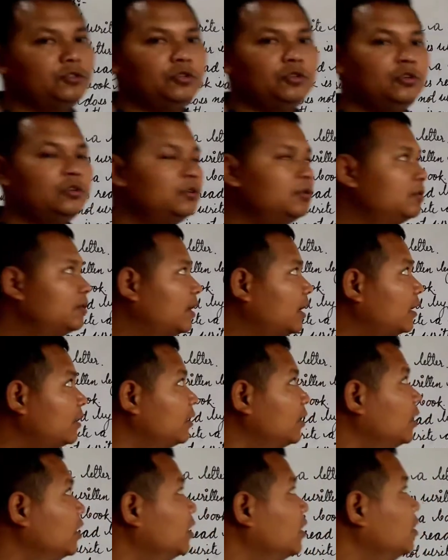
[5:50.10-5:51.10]
to you
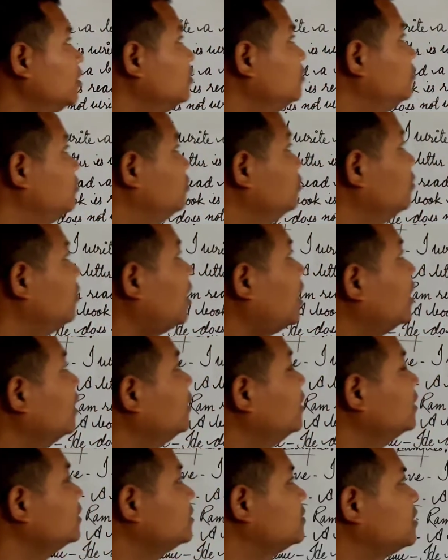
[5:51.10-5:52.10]
that to
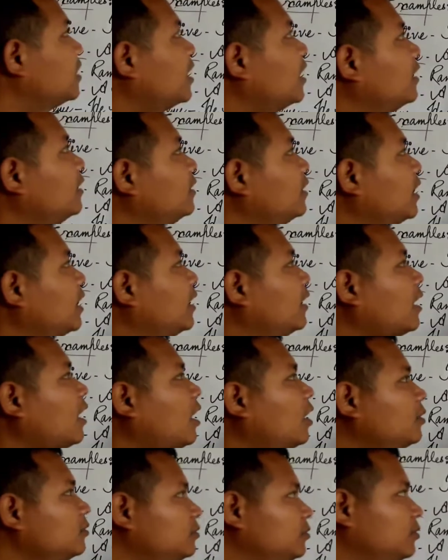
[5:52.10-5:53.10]
understand and
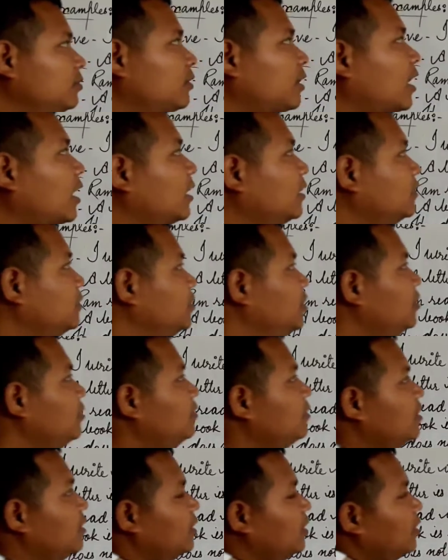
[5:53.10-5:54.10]
how to write. See
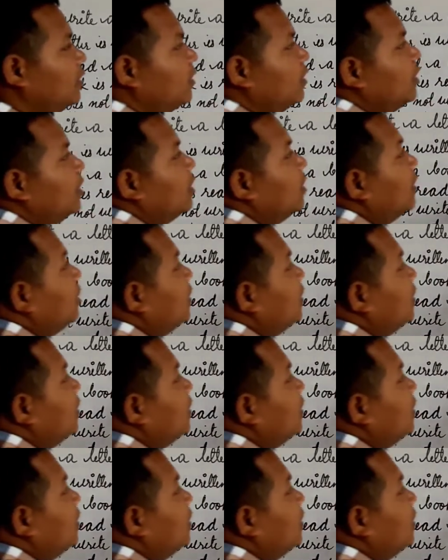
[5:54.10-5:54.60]
here.